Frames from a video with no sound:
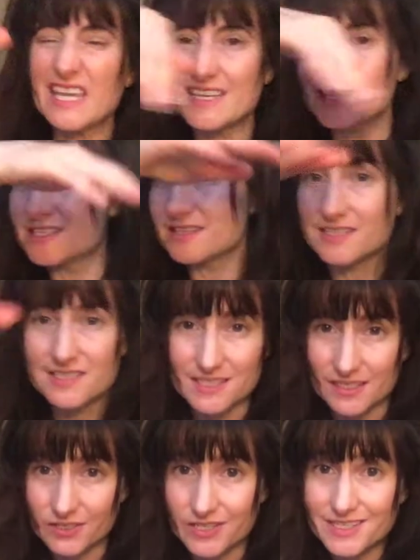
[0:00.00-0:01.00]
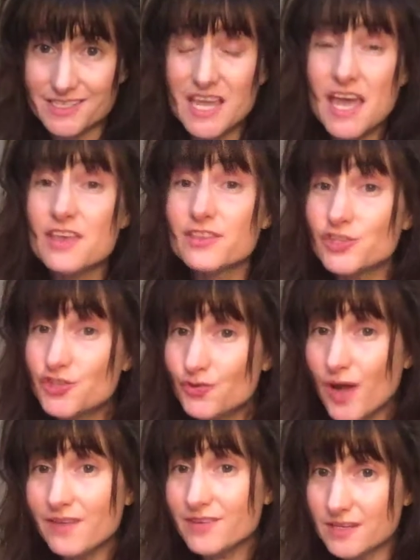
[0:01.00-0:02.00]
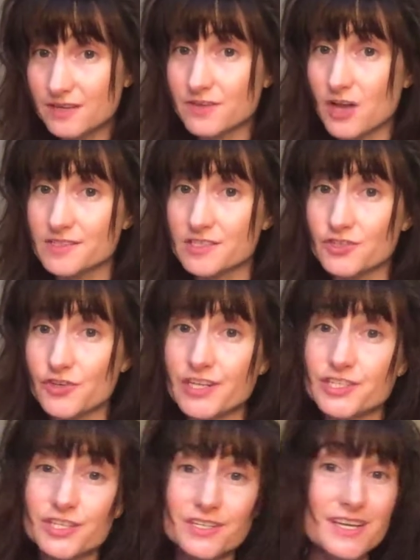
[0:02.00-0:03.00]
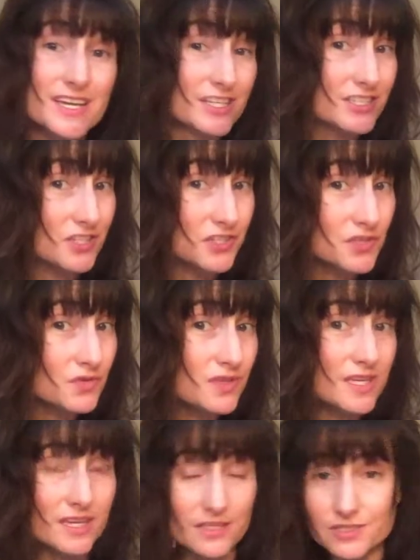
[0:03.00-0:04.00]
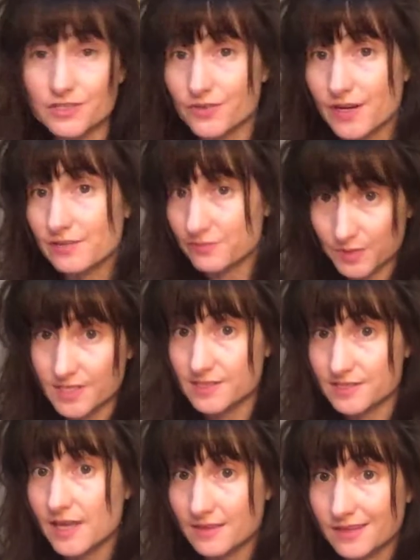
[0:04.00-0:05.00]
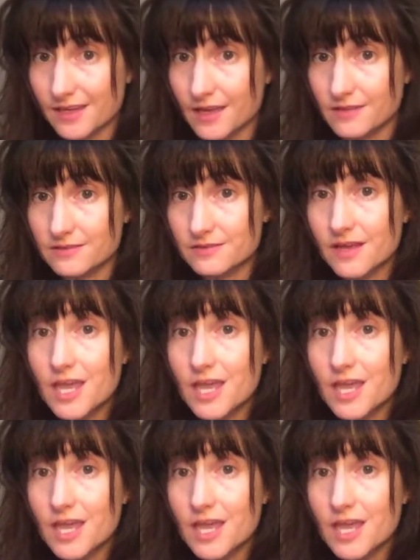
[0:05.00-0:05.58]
into the series, that you have enough concentration to do the integrative piece at the end.